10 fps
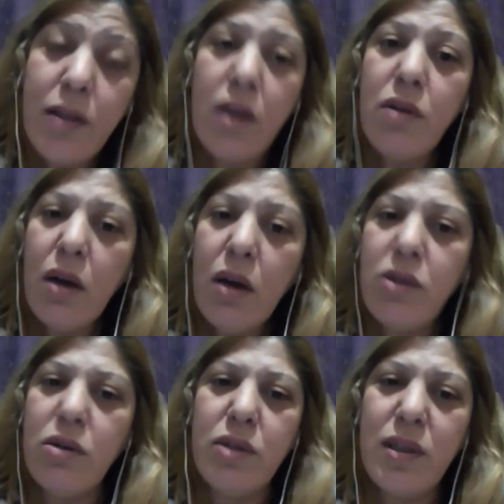
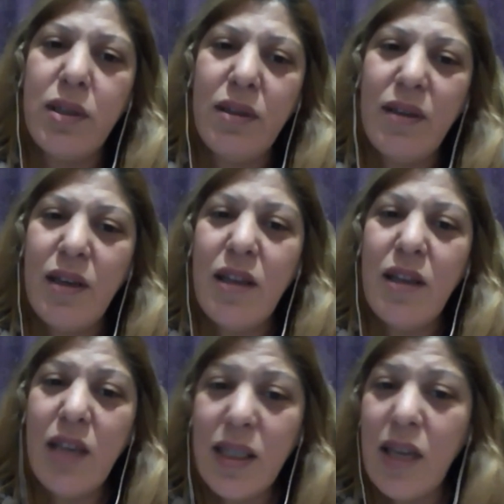doctors.
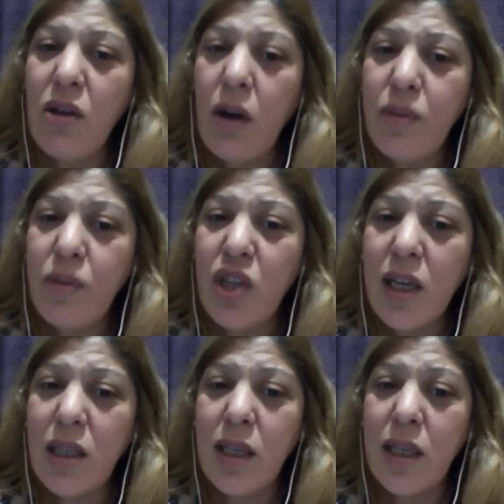This is the
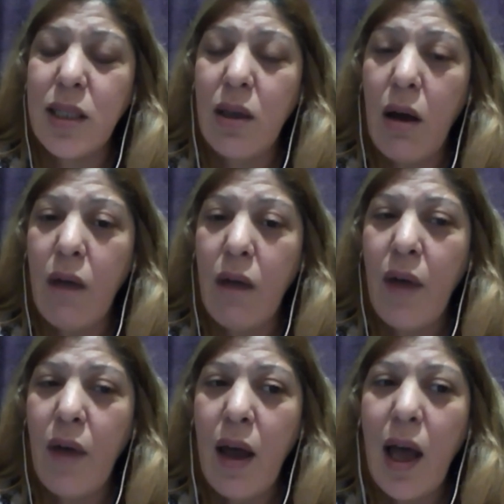objectives of
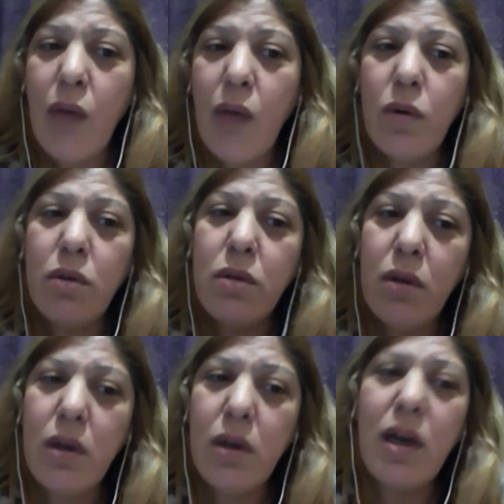our
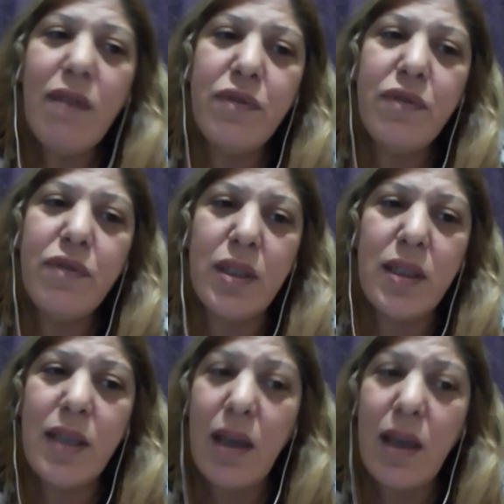conference.
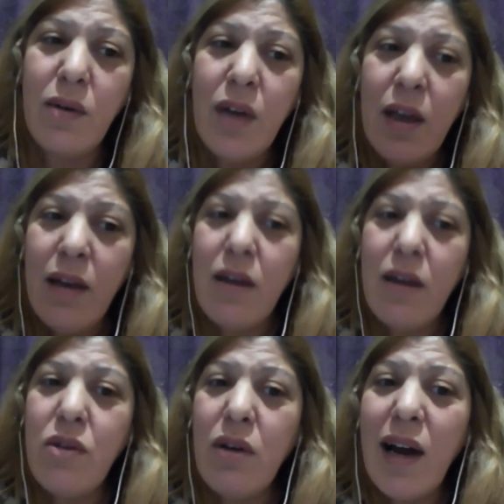So
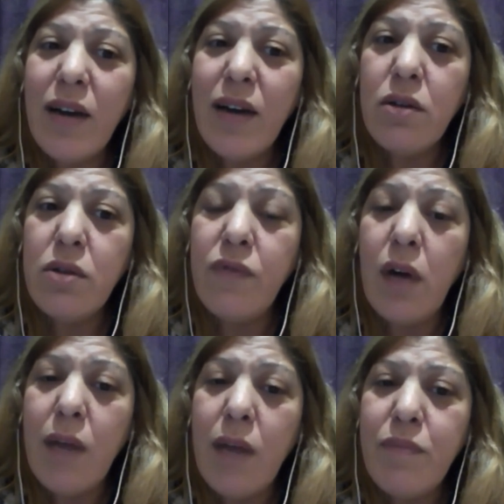the career
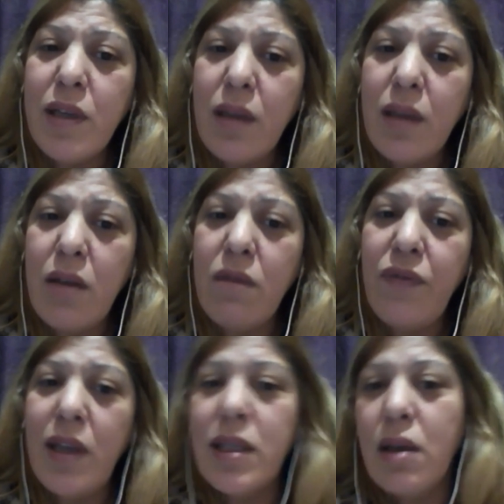development in the
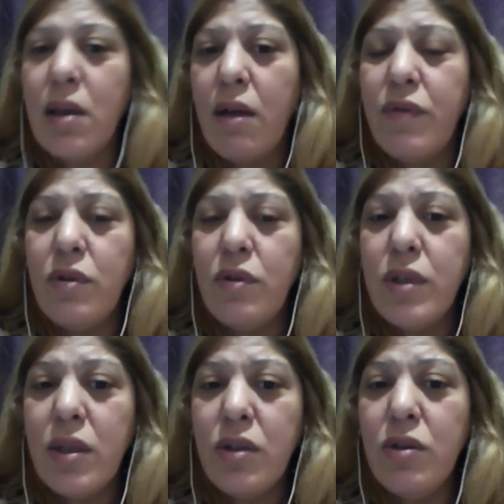fields of
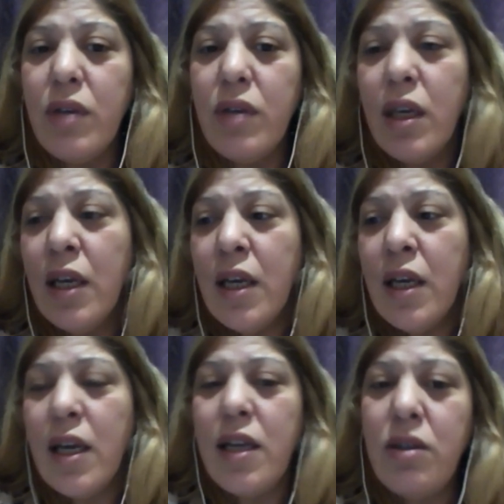neurosurgery
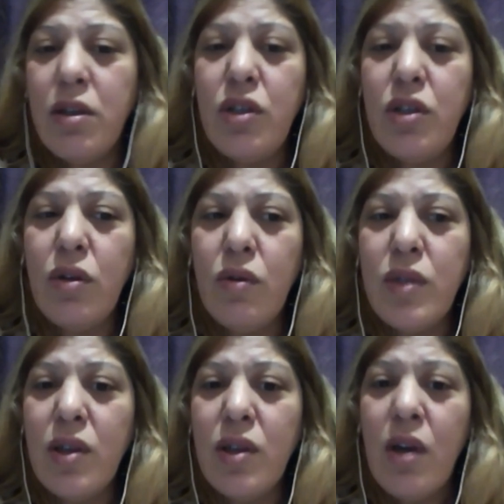
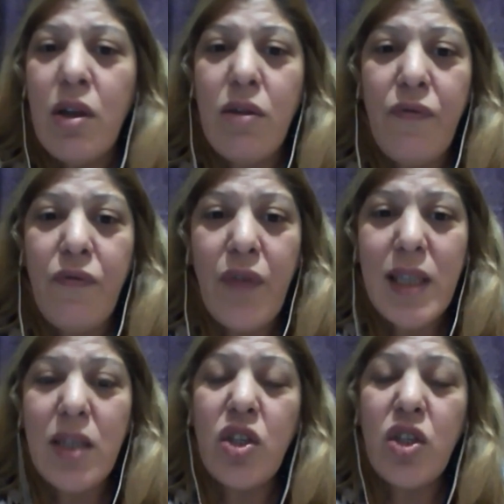introduced the
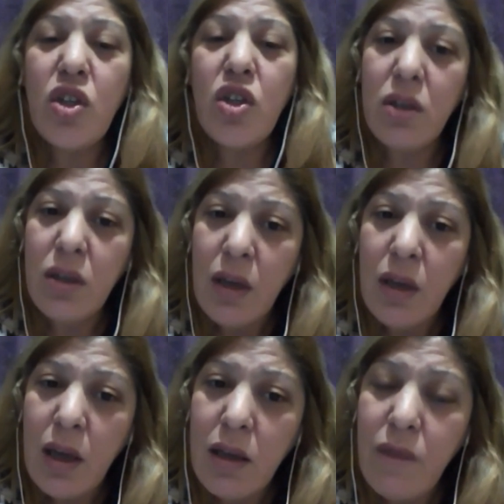physician
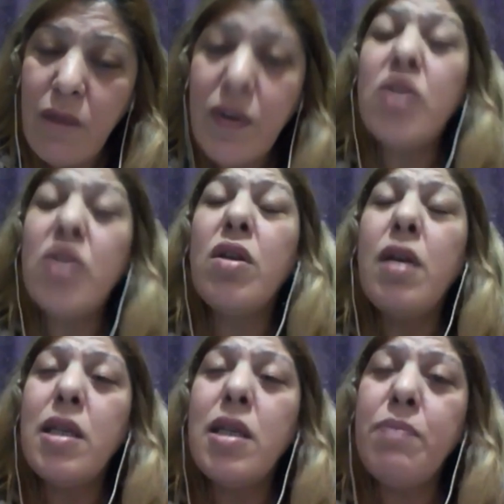and the physician,
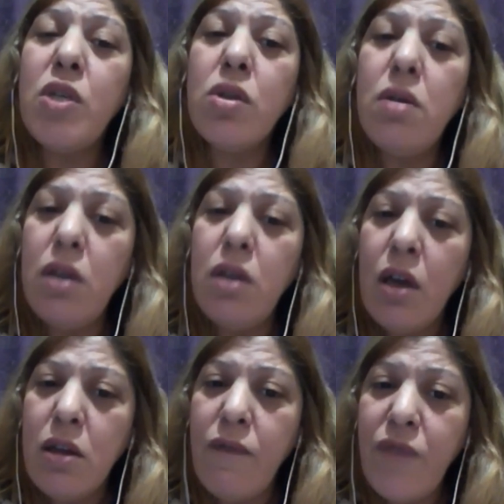especially
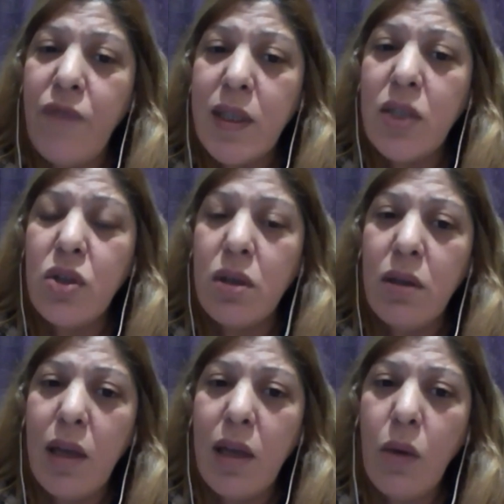the physician
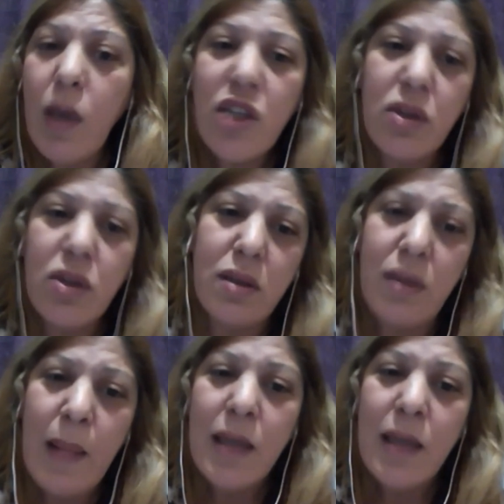equation.
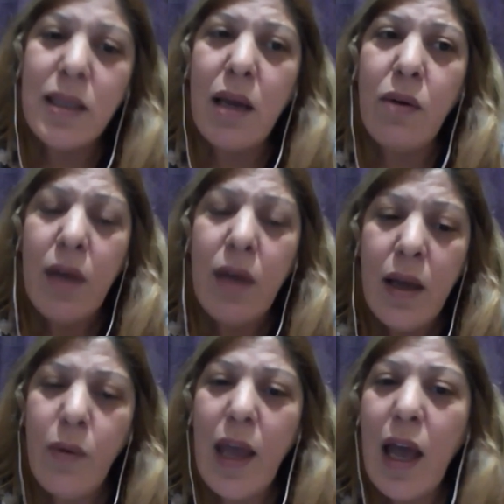So
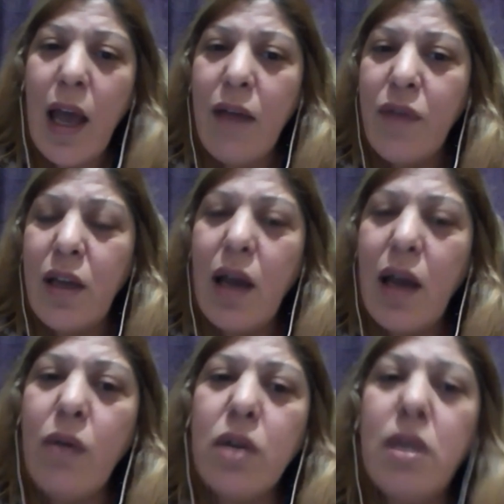we have in
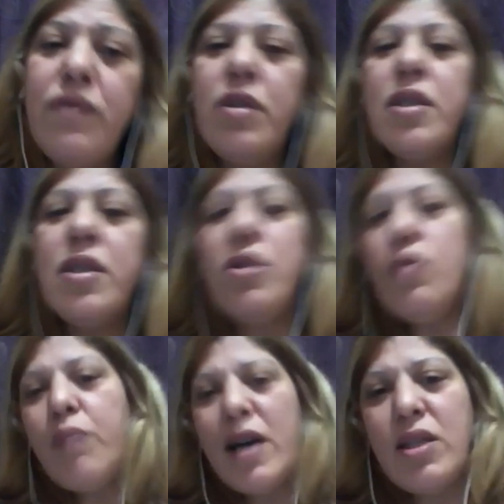our conference two
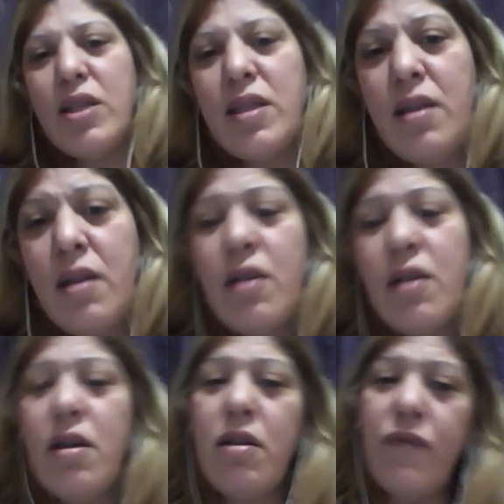parts.
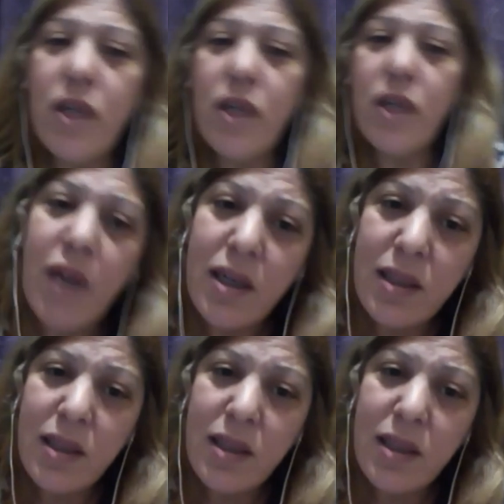In the first part,